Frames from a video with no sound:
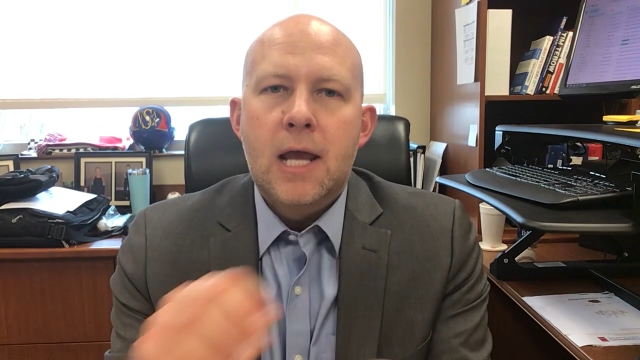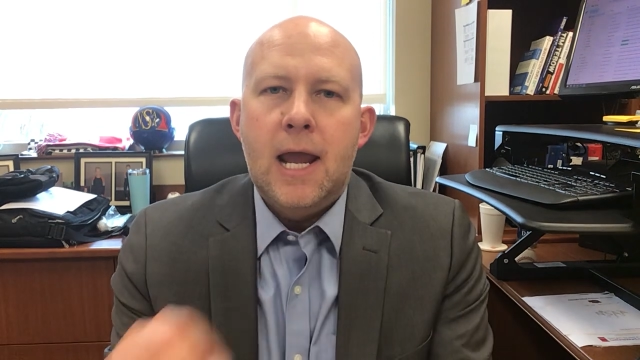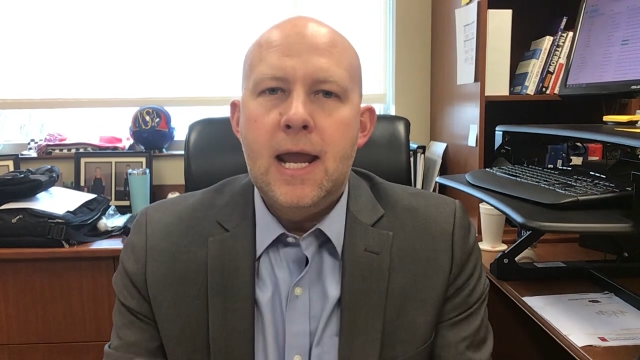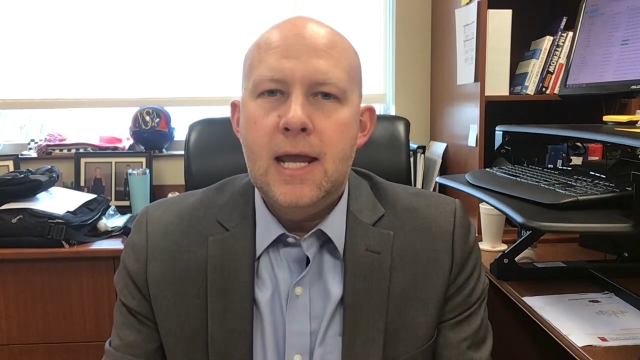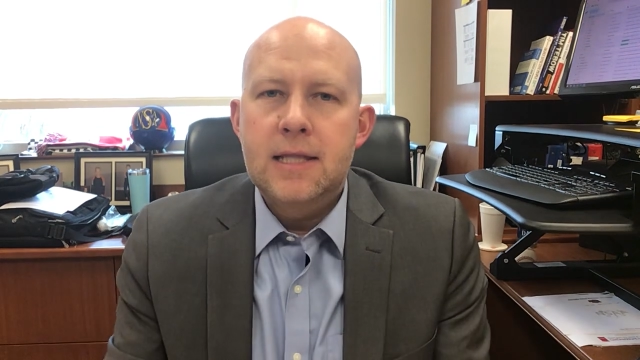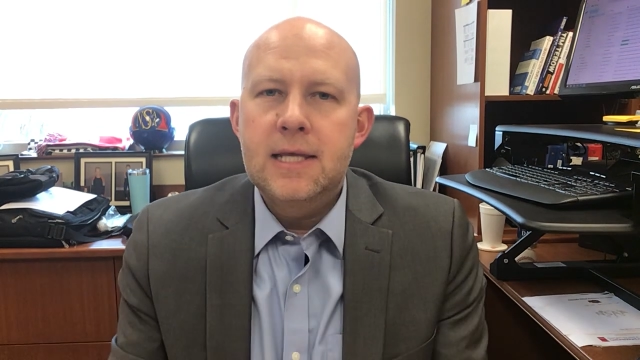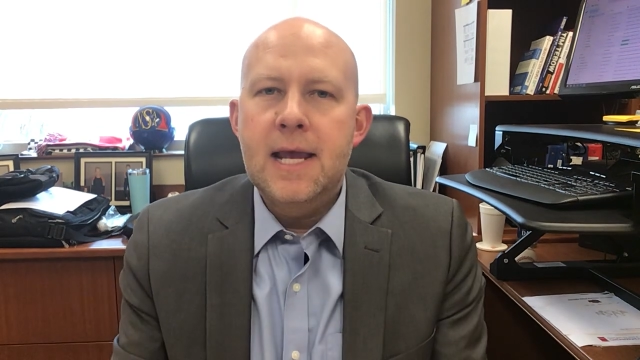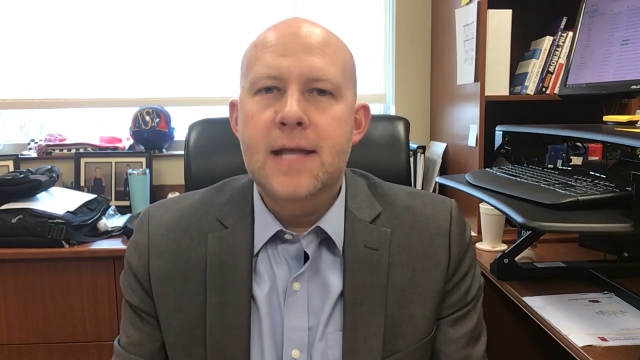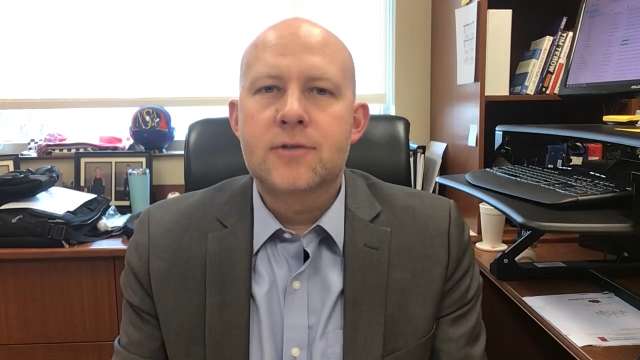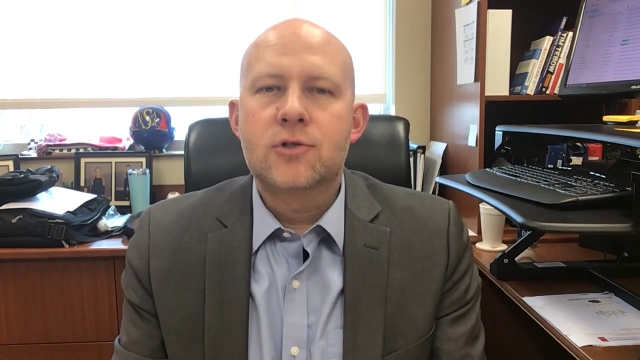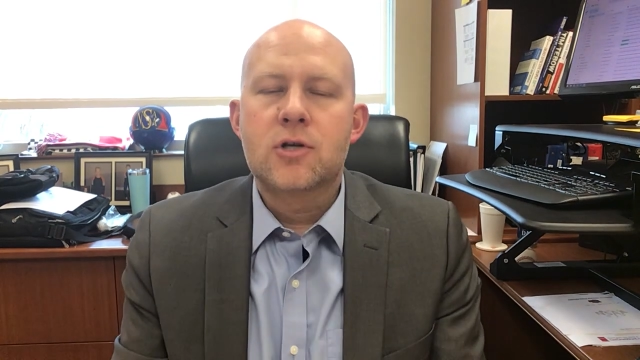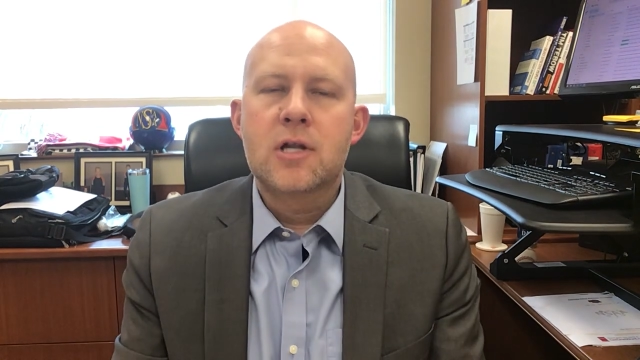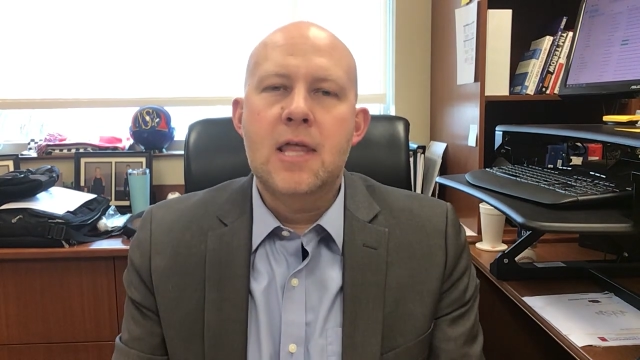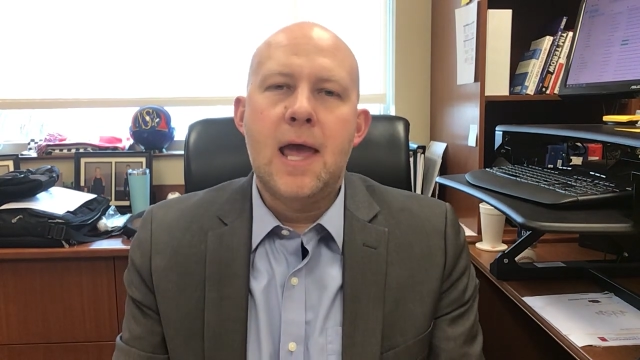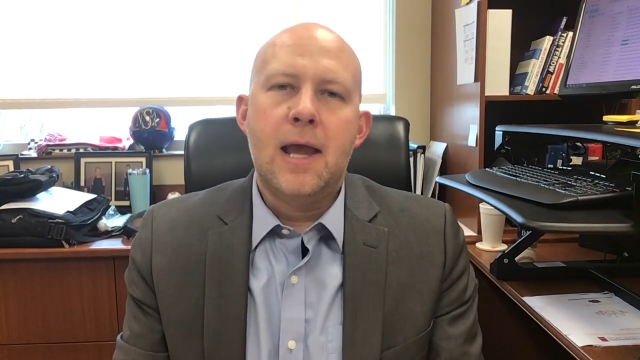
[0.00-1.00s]
And the
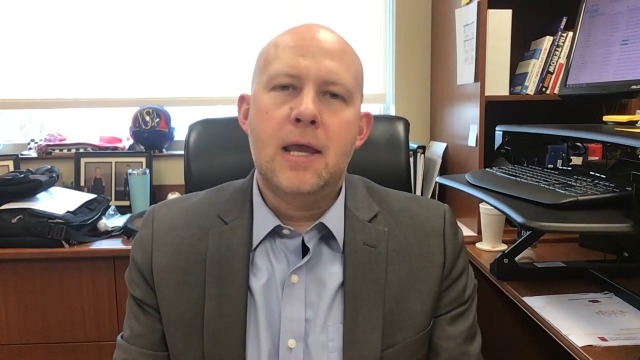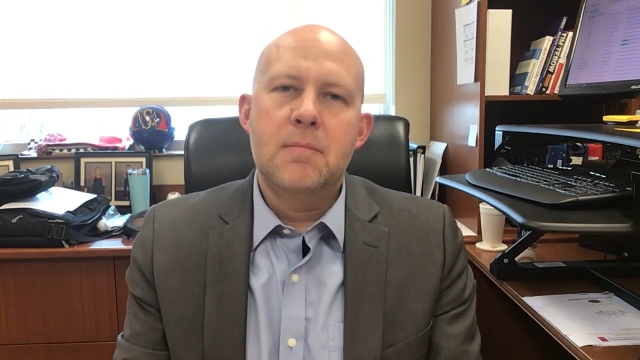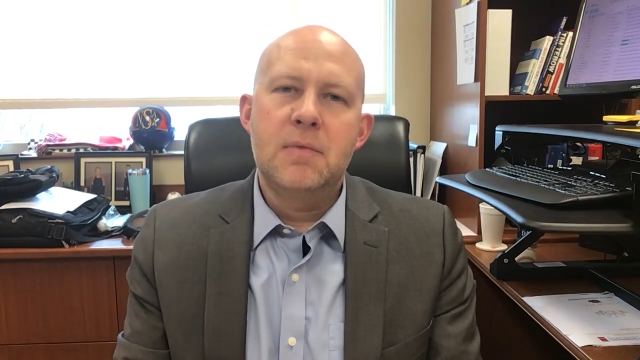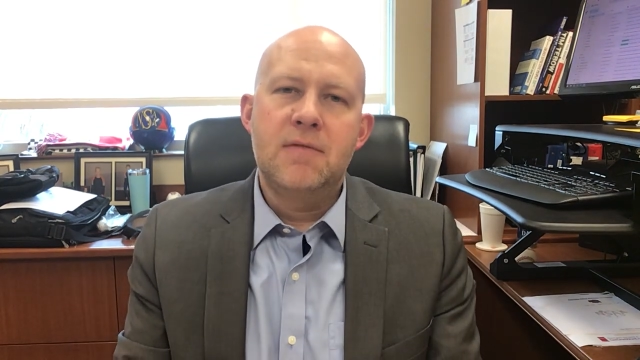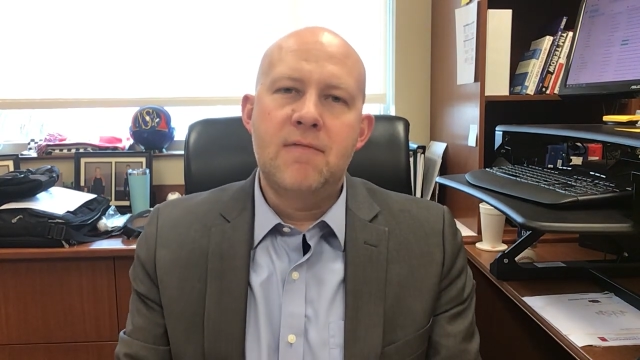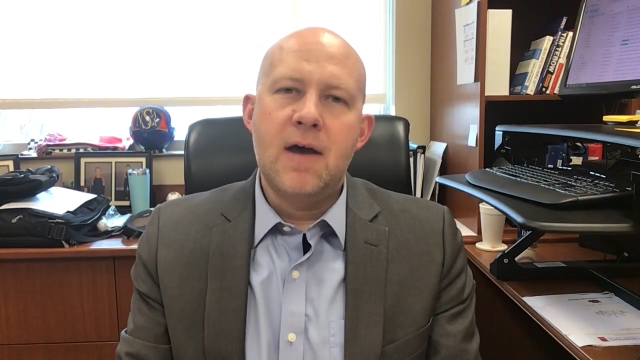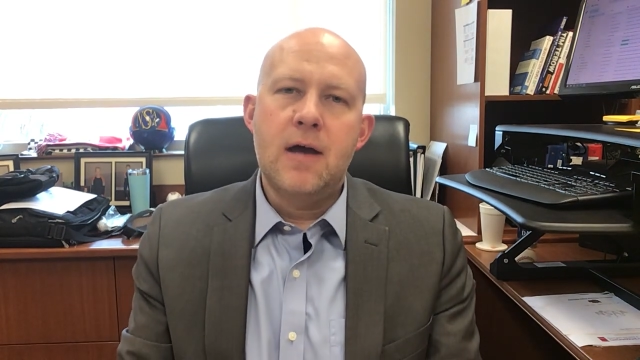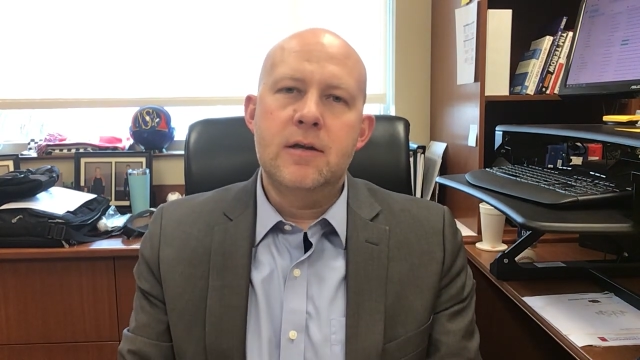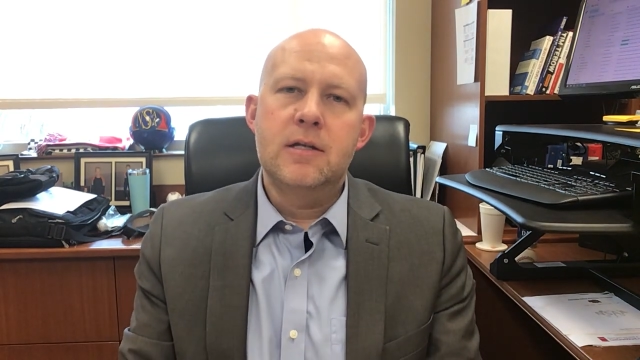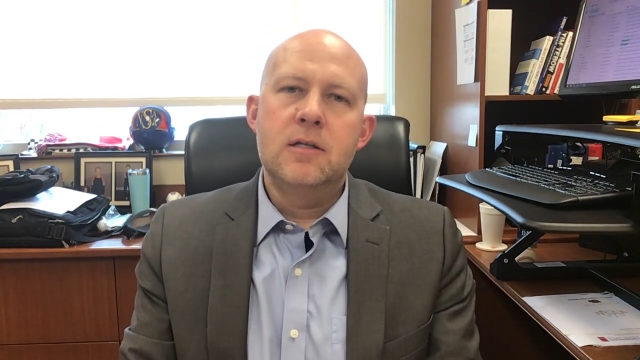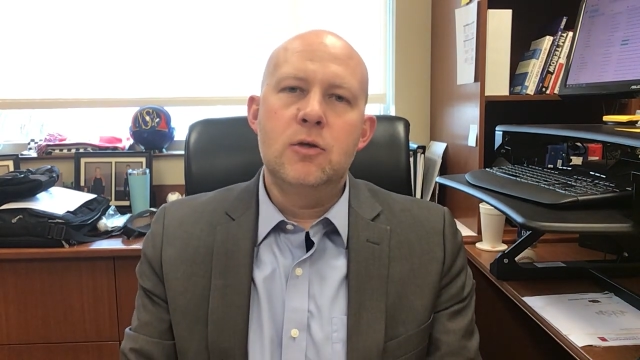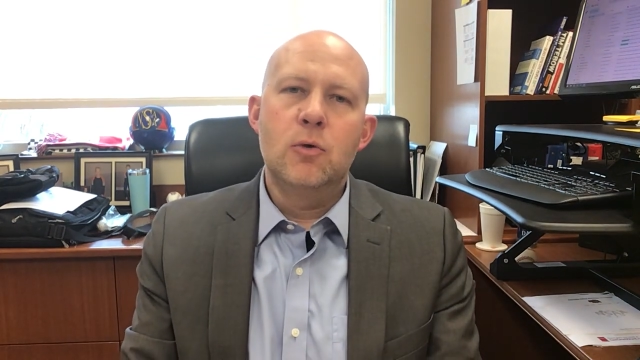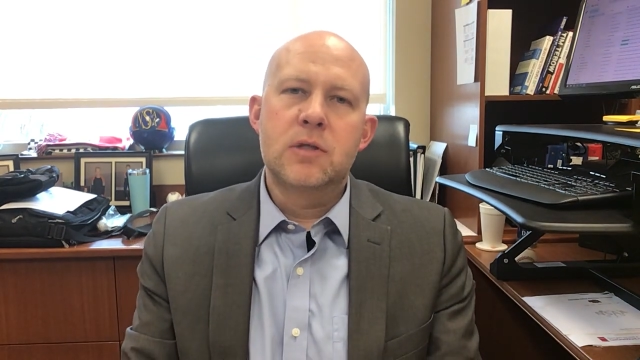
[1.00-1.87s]
answer to that can be found in